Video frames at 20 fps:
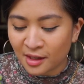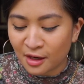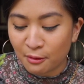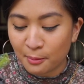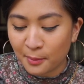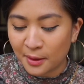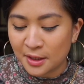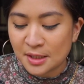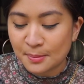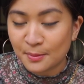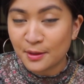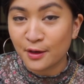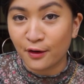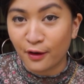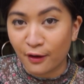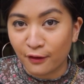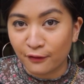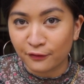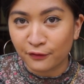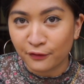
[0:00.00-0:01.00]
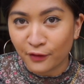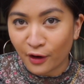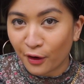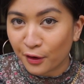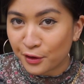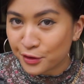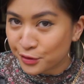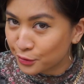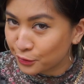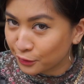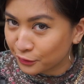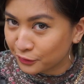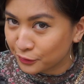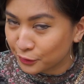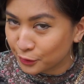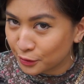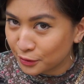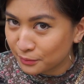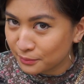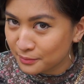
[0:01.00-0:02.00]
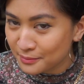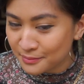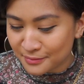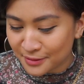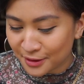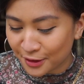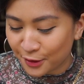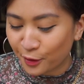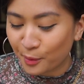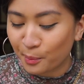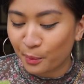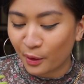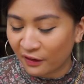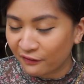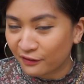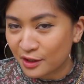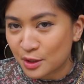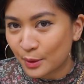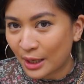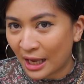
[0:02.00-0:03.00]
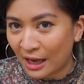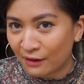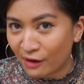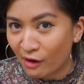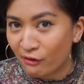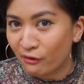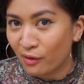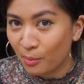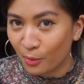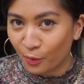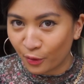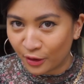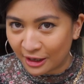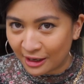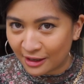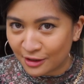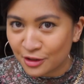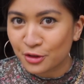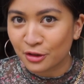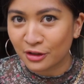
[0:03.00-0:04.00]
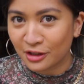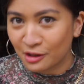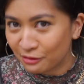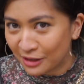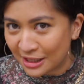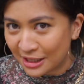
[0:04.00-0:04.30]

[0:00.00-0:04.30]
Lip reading: It reminds me of our school food. The breakfast we have every morning during